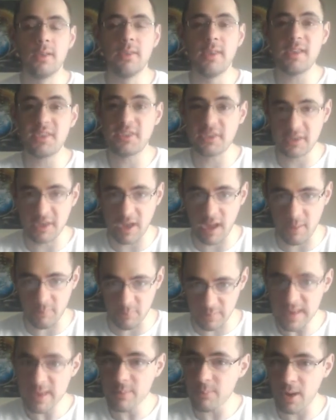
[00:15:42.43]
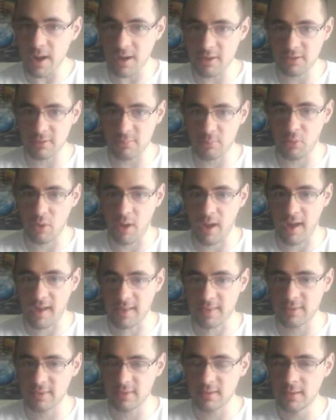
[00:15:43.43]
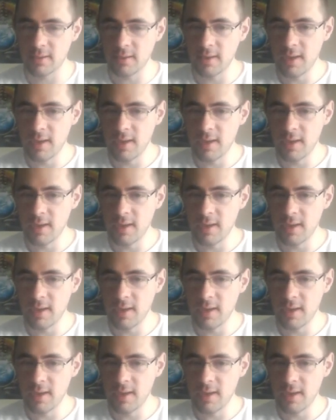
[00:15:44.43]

this caught me by surprise.